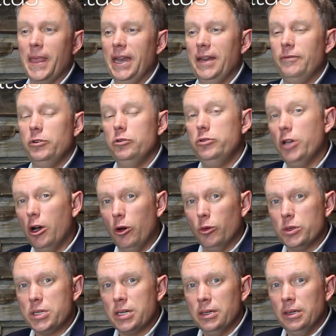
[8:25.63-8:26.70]
And if you
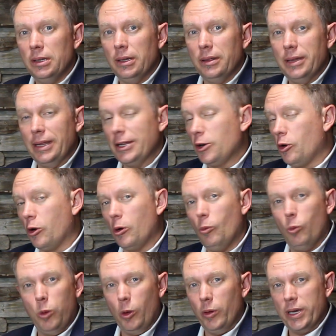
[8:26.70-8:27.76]
don't, then the court
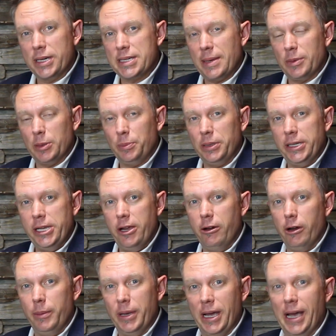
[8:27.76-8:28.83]
won't accept a plea
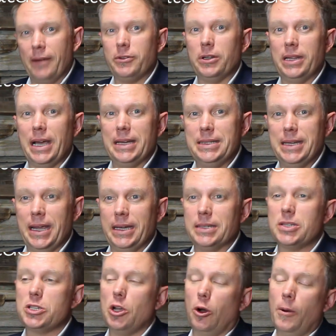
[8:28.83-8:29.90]
agreement after that date.
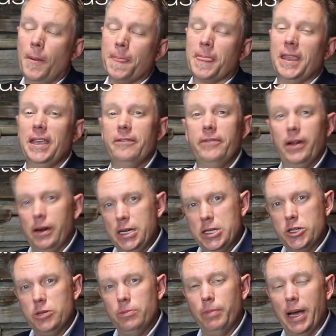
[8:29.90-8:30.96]
So it
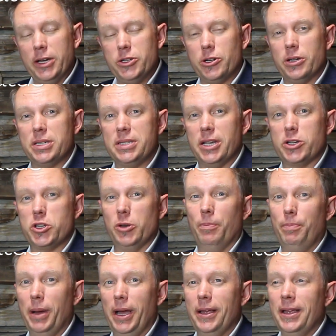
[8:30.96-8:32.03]
varies by jurisdiction,
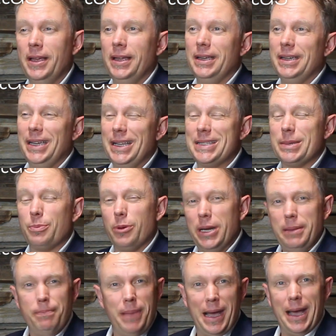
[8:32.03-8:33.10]
but it's a
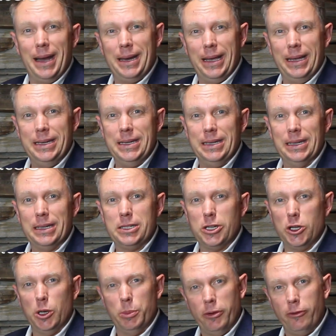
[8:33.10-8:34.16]
pretty bad idea to
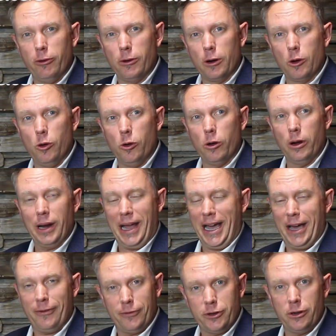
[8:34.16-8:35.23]
go before a court
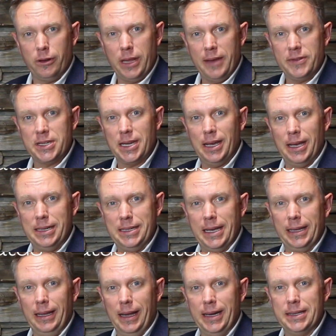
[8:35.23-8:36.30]
after they've set a
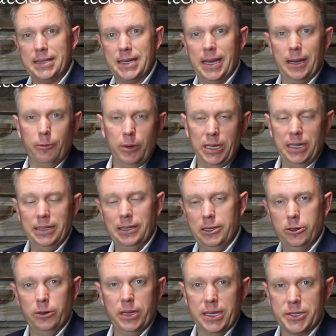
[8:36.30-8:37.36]
deadline saying we need to
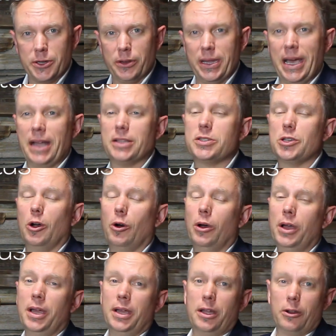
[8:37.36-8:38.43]
do this or that. So
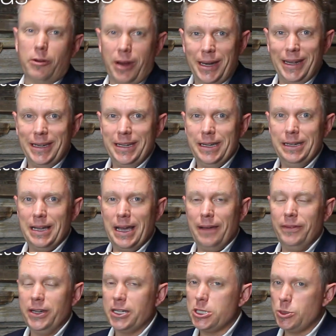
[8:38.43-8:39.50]
great idea to
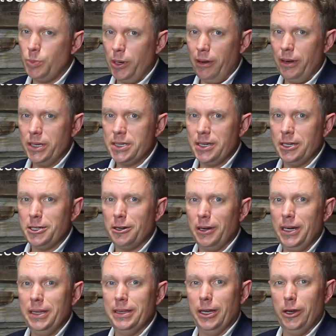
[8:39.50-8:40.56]
have an experienced
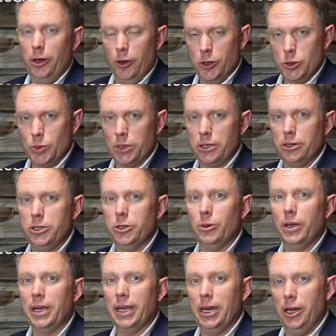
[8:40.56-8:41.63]
attorney that knows what they're
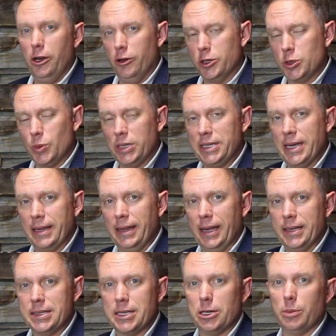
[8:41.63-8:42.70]
doing and knows what
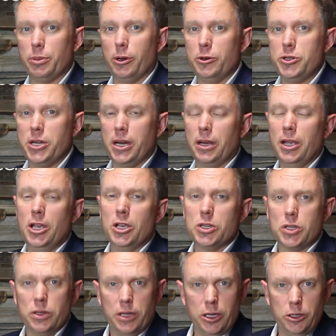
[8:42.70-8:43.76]
deadlines they're approaching
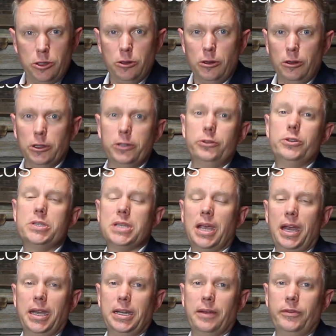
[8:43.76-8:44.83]
so that you don't lose
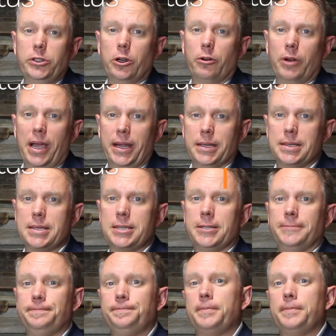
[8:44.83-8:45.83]
any of your rights.